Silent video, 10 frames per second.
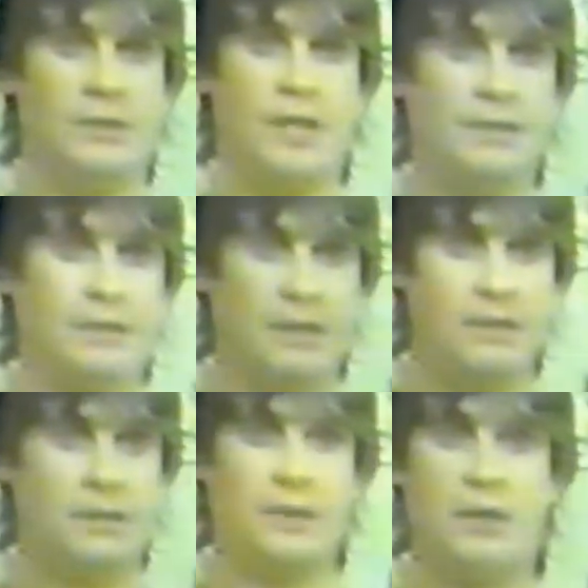At the end
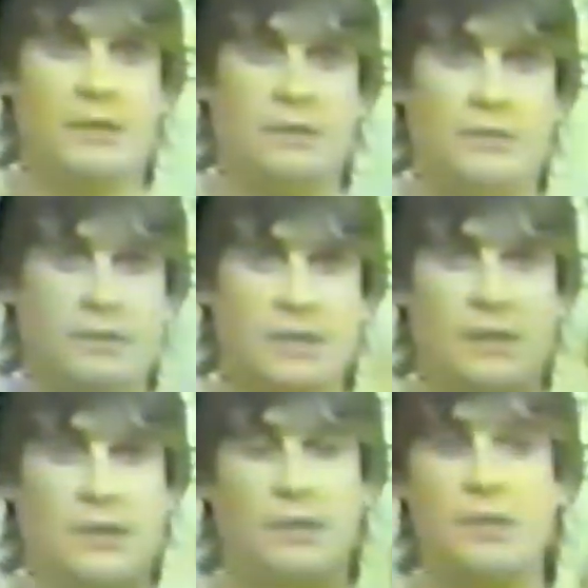of the night, I always
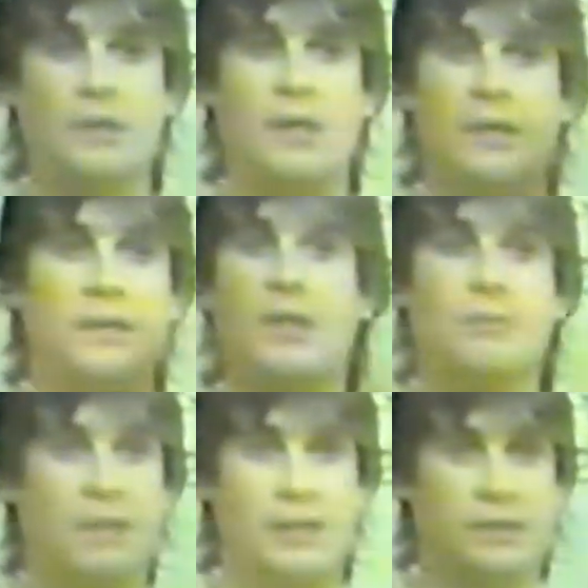say, good night,
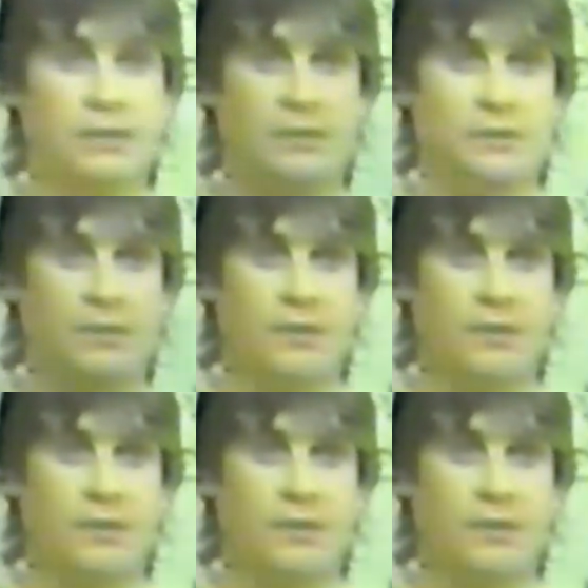God bless you.